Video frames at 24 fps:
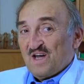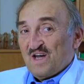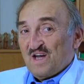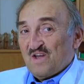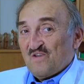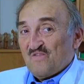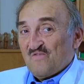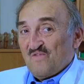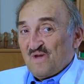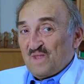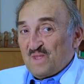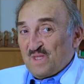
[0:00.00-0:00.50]

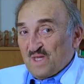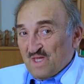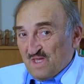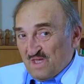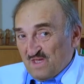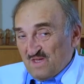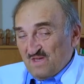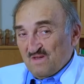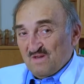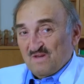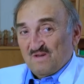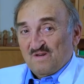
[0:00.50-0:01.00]

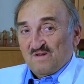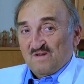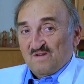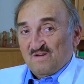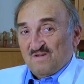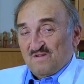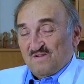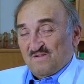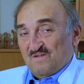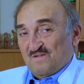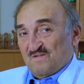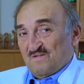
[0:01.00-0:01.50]
Ayurvedic
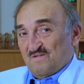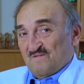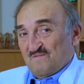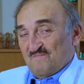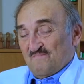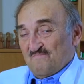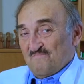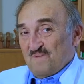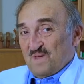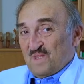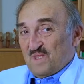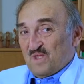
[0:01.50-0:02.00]

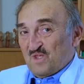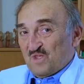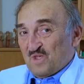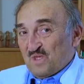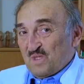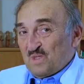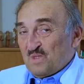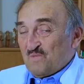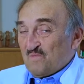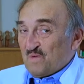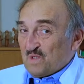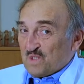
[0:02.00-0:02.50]

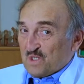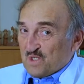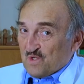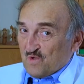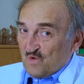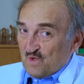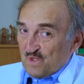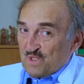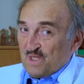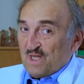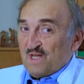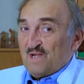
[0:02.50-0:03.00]
medicine which
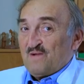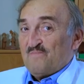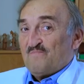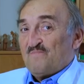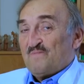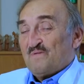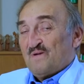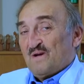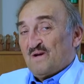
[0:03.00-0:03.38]
could help